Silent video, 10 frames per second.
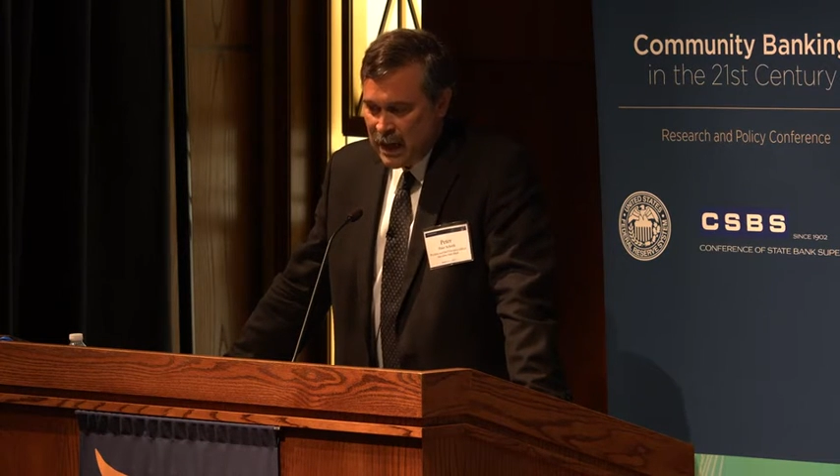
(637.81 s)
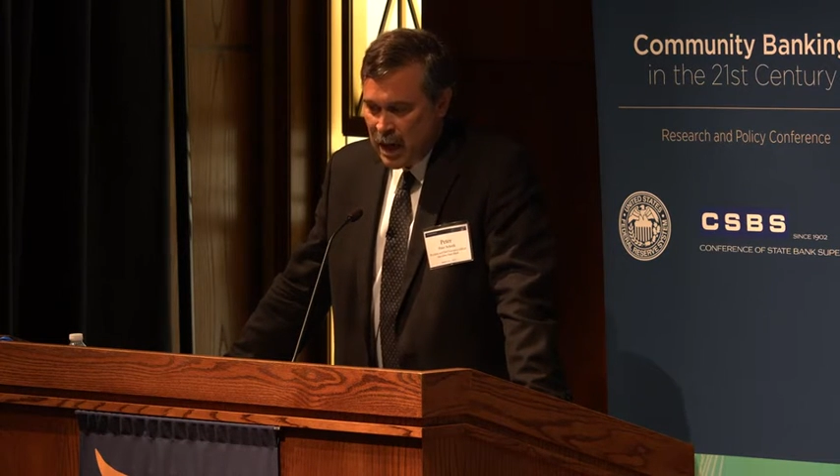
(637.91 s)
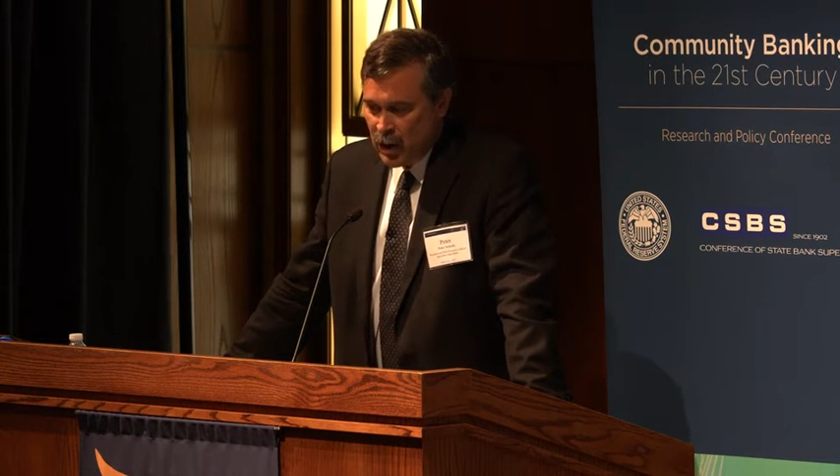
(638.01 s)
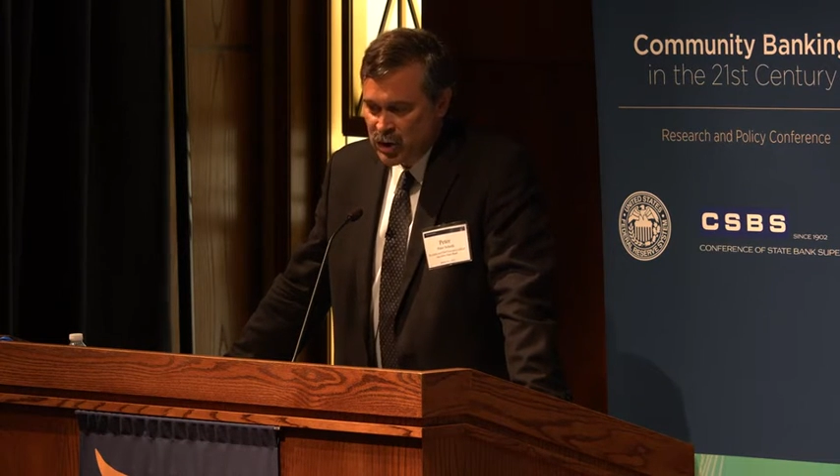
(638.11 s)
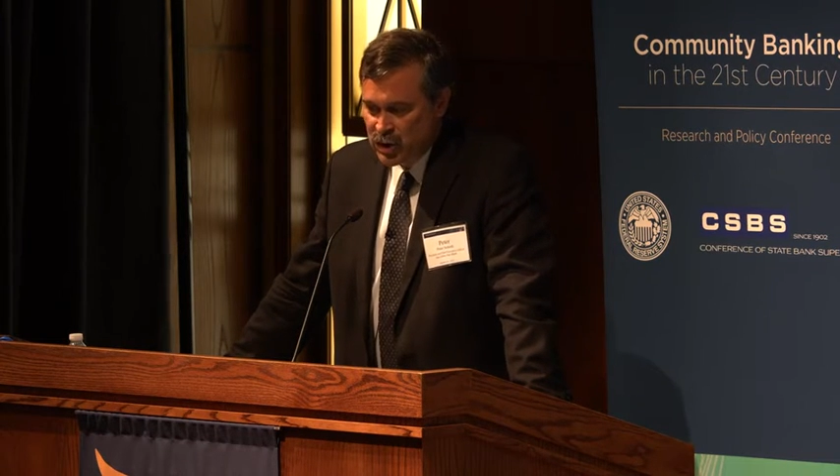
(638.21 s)

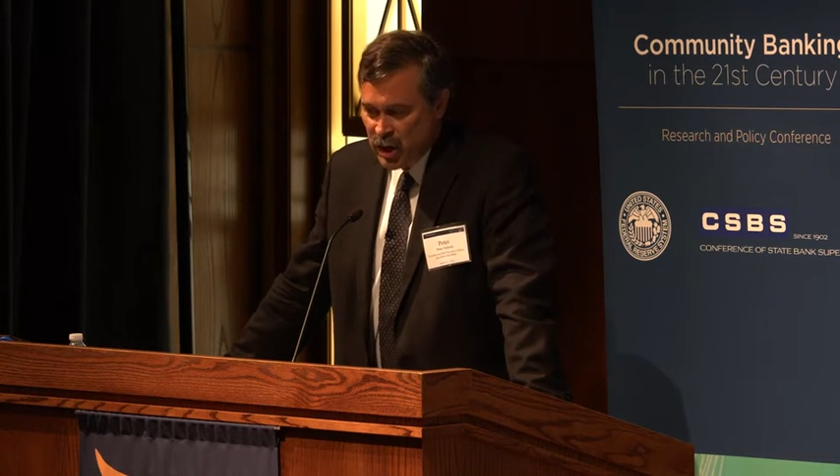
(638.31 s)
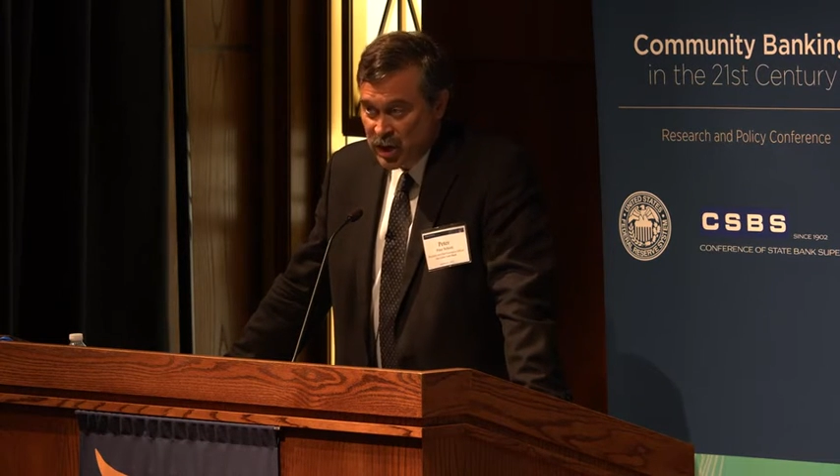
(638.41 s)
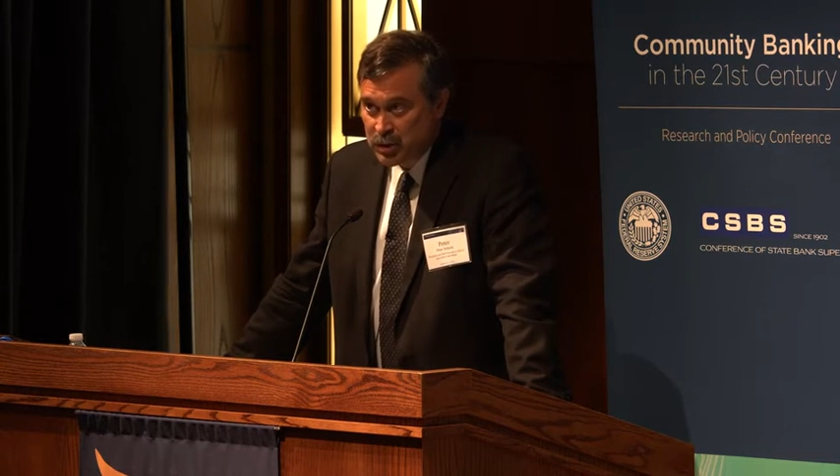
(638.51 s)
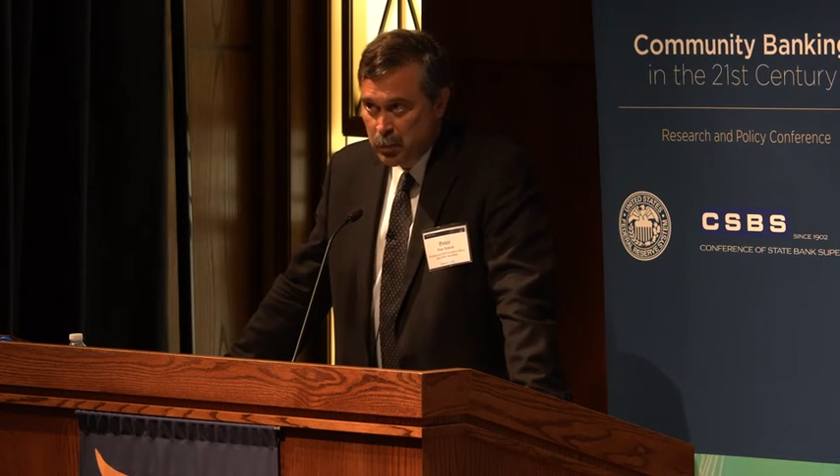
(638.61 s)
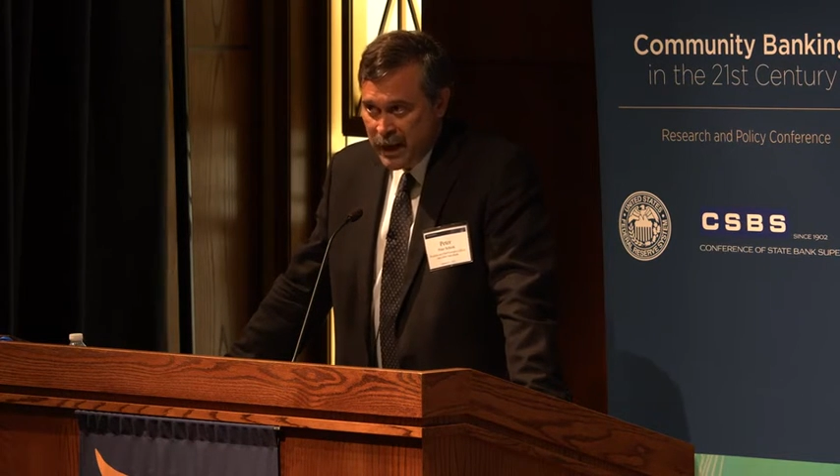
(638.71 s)
are
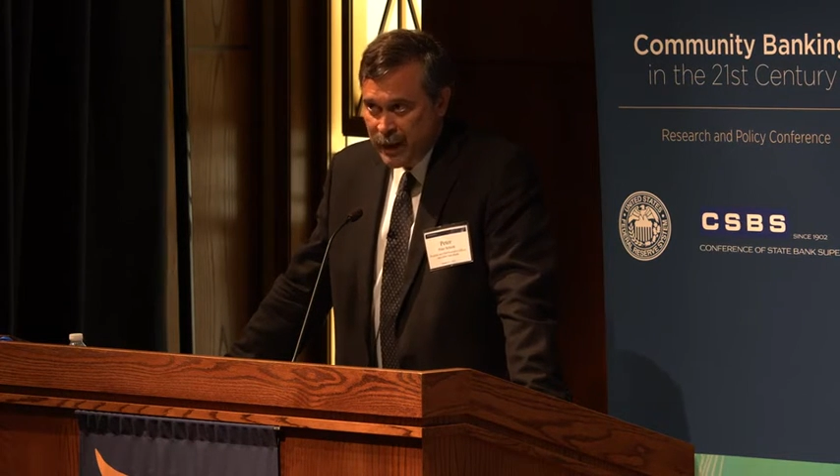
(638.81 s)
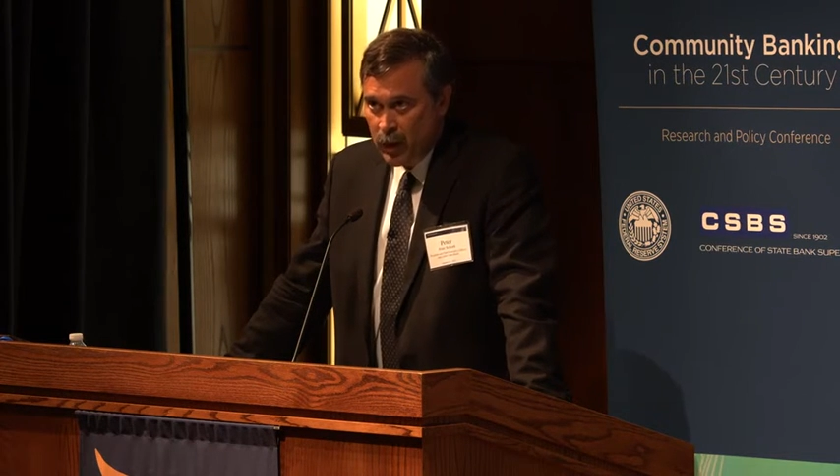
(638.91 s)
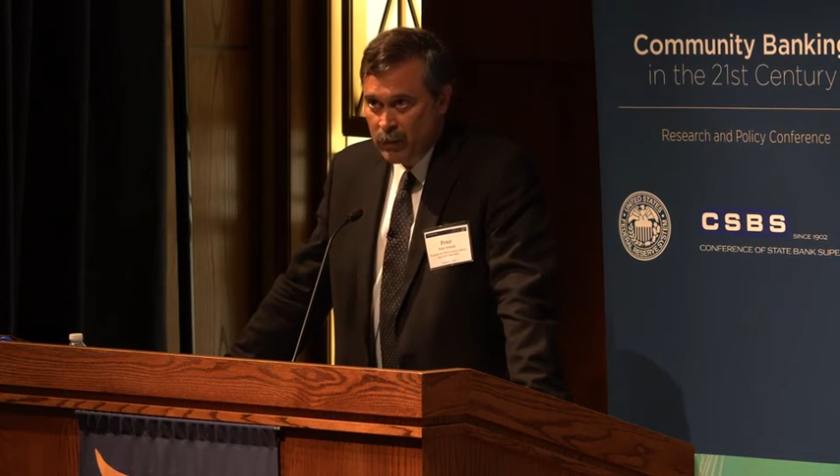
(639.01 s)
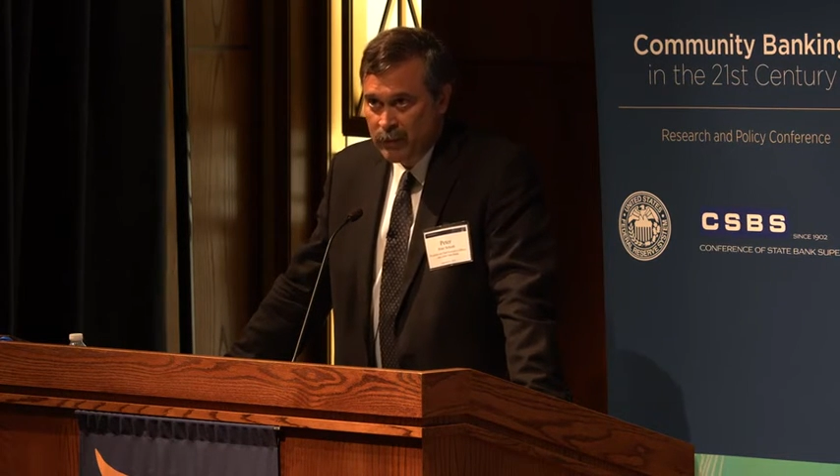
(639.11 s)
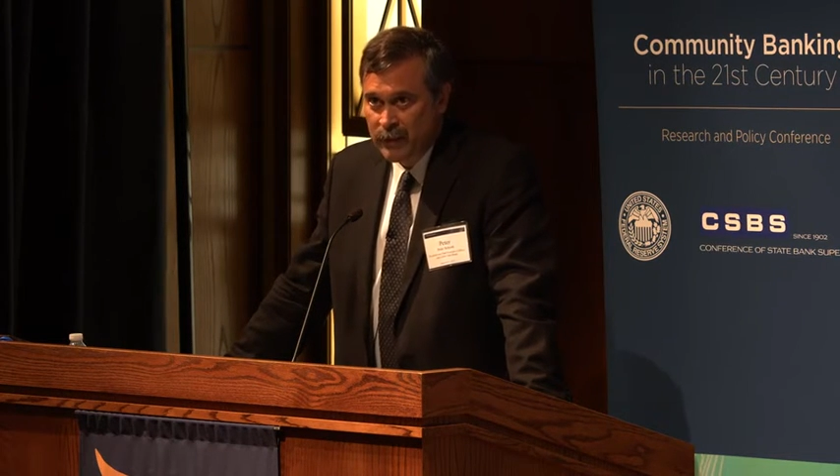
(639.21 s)

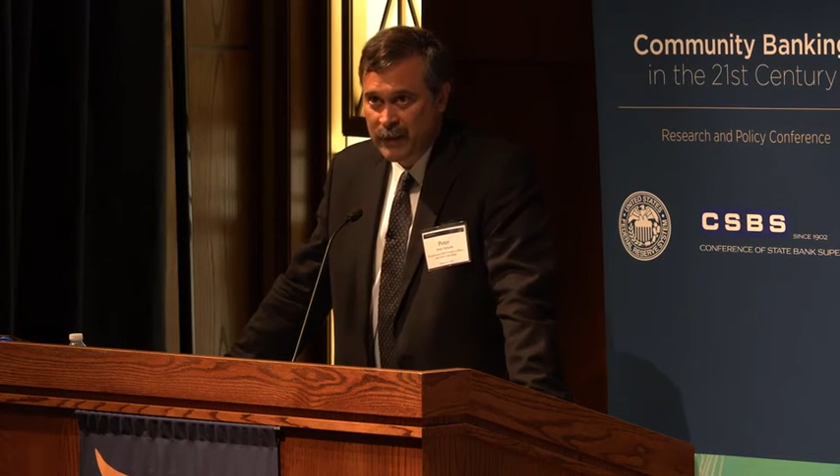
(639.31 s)
judgmental.